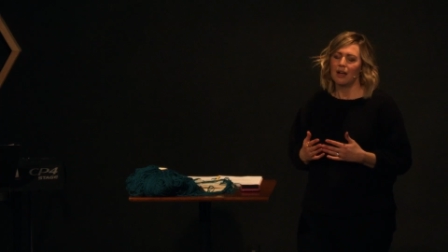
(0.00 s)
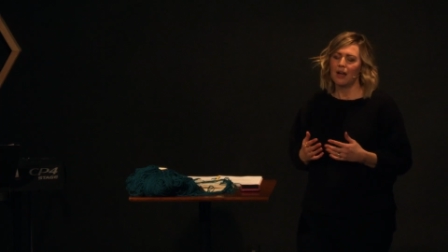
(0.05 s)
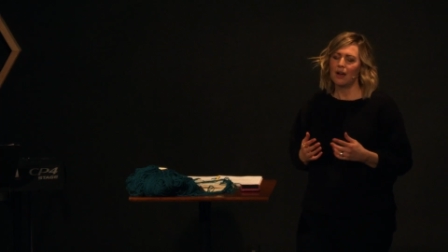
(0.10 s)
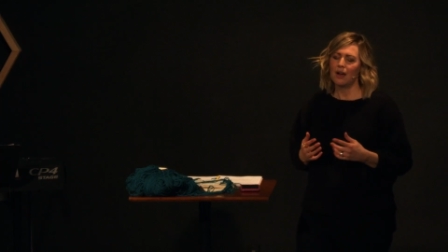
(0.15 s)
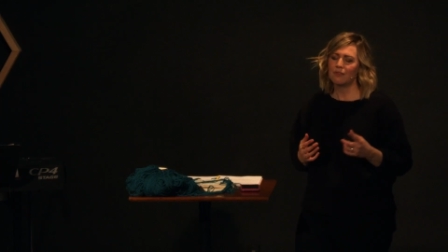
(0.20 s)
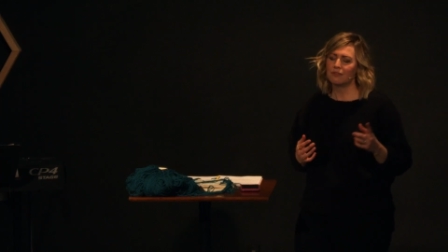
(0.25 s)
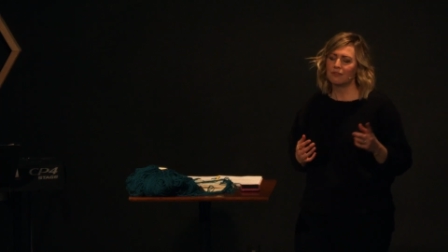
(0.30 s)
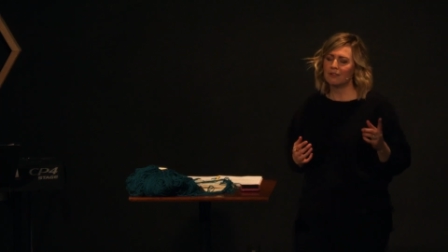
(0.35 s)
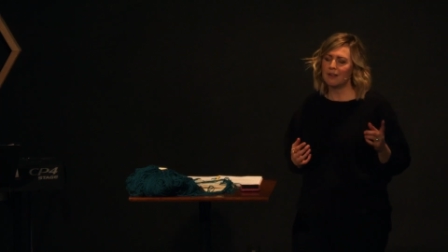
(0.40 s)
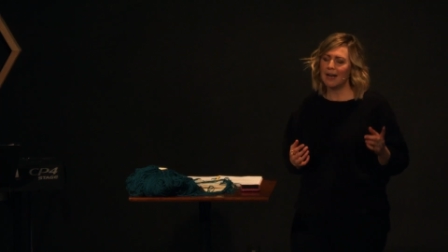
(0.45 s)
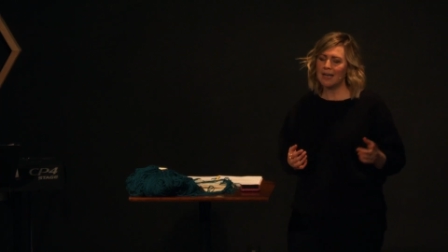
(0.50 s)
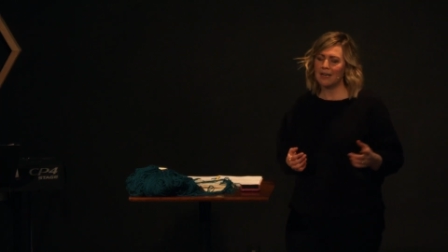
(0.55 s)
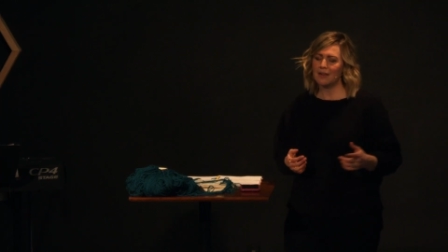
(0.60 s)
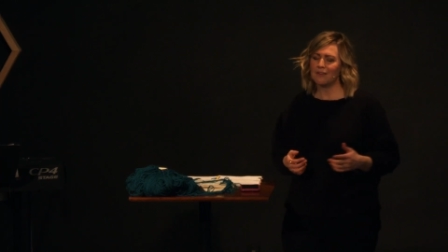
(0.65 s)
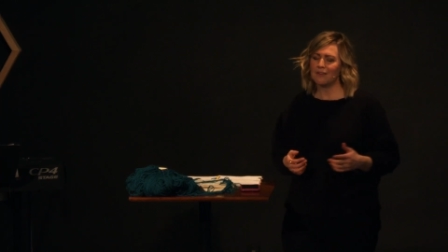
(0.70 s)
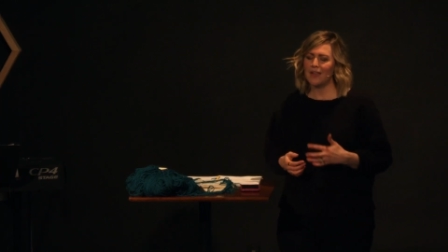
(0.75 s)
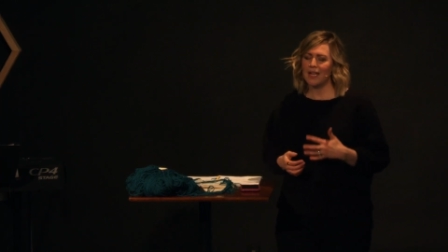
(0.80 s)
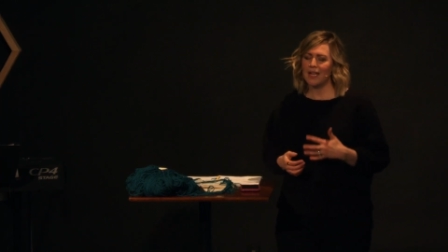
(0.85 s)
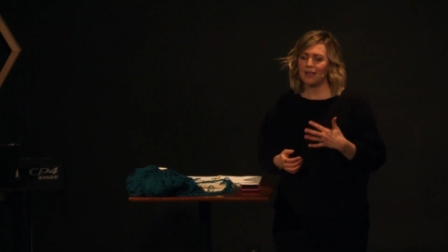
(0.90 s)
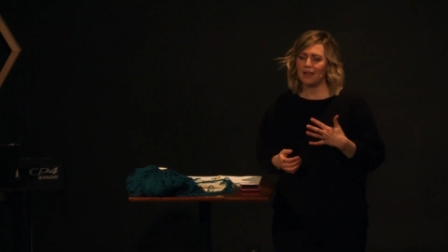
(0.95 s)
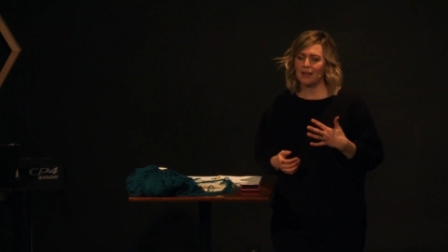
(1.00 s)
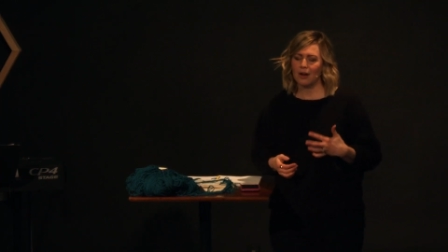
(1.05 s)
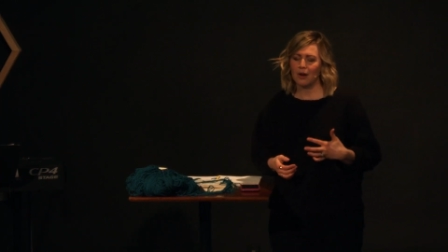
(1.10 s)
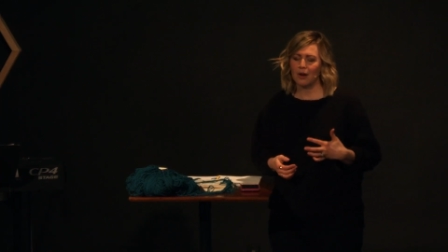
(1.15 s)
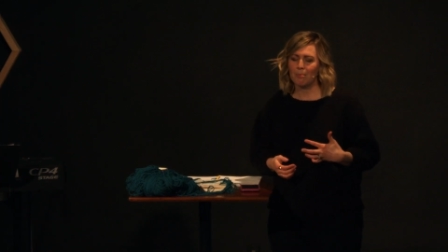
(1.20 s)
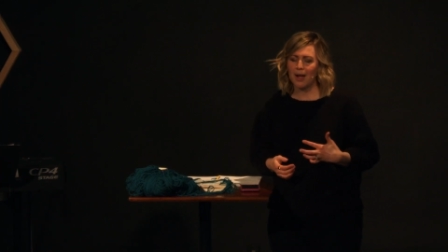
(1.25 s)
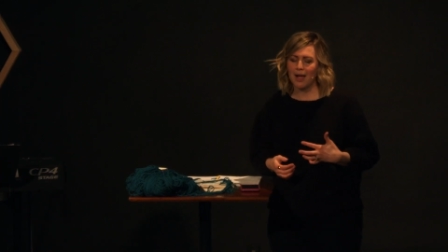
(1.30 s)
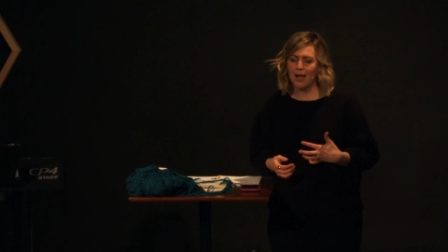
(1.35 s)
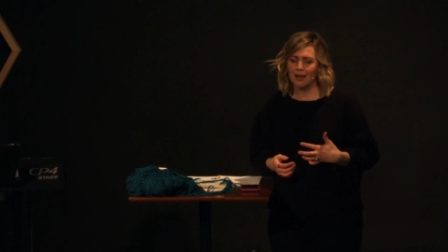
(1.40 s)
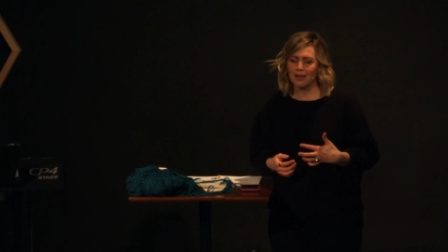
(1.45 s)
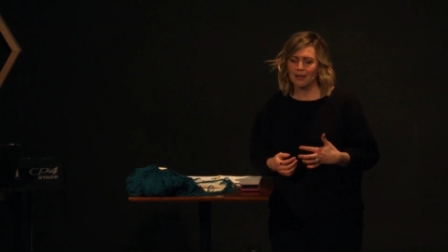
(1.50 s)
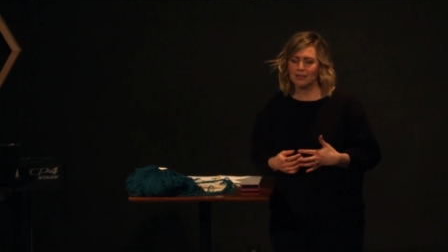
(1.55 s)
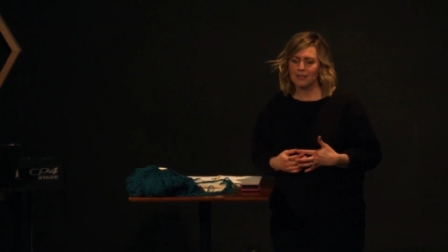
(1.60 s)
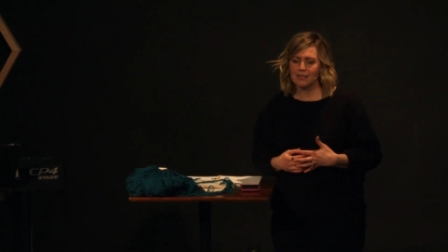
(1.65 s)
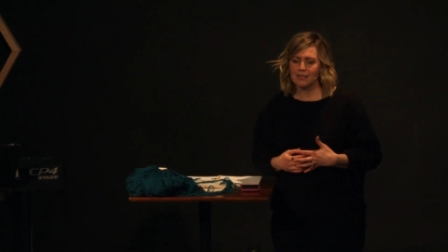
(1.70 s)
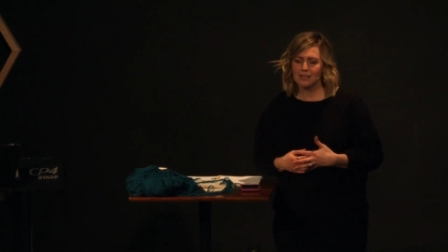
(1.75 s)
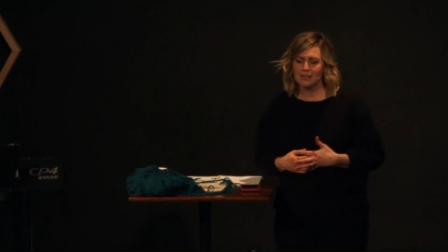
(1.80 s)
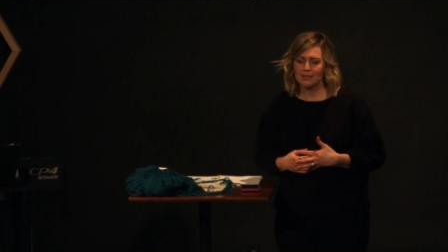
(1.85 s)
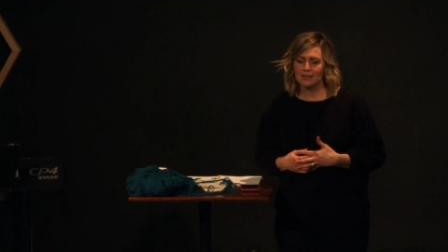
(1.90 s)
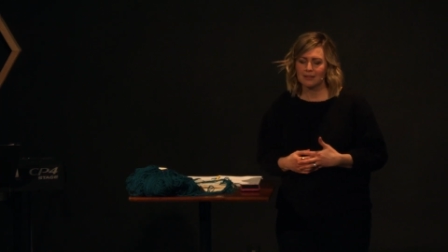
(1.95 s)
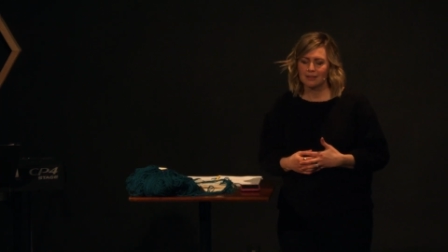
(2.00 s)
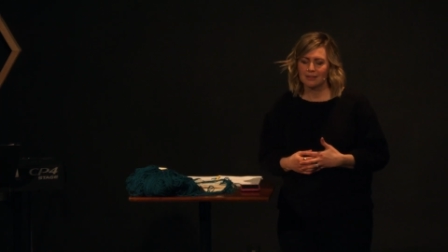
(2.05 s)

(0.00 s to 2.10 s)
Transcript: of renovating our minds.